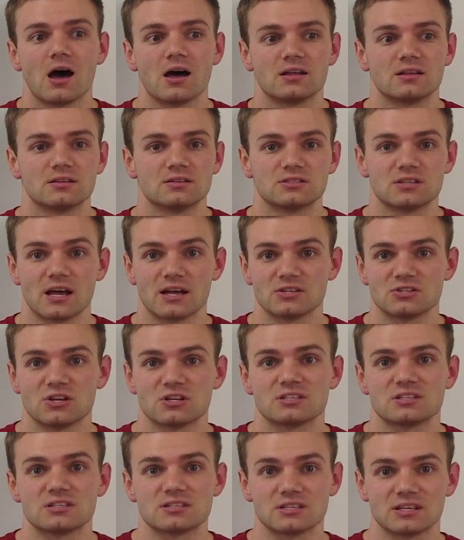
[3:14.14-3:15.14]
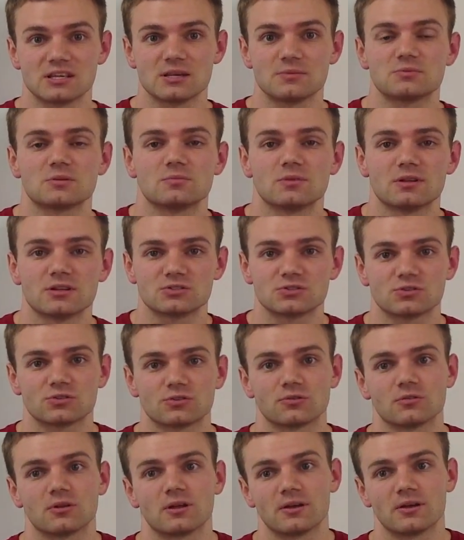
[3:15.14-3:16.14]
digests and keeps the blood sugar
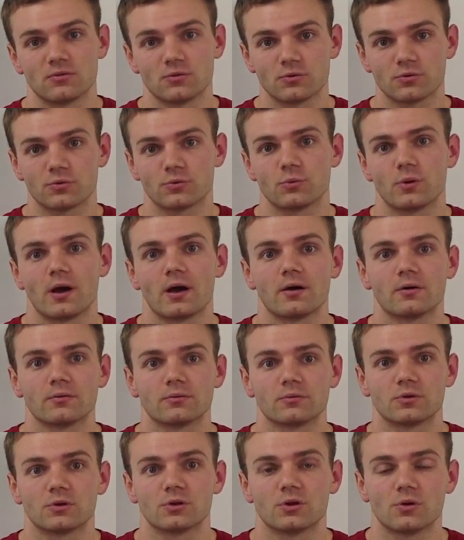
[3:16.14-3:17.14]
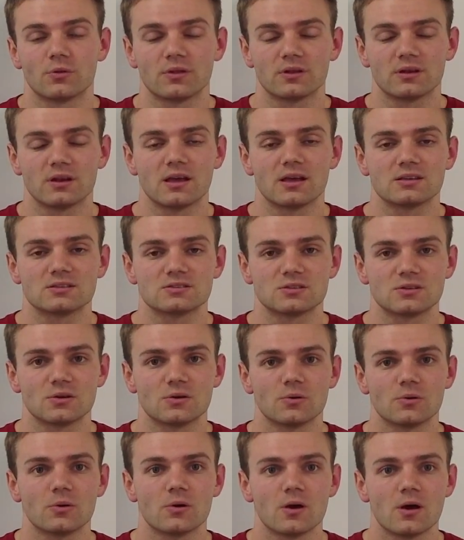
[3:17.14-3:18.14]
level throughout the day. So
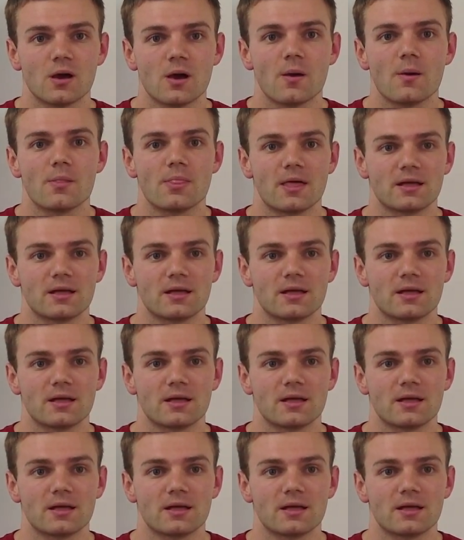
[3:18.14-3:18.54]
that's